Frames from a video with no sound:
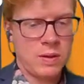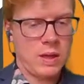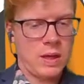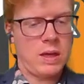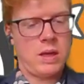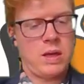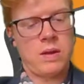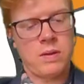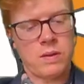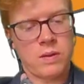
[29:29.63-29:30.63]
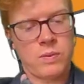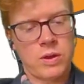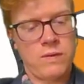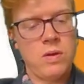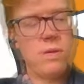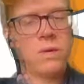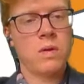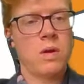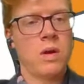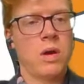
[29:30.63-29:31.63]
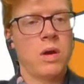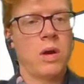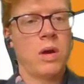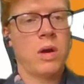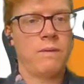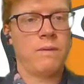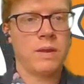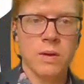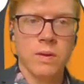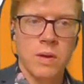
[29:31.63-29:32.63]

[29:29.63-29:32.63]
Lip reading: is switch views. Hopefully this works.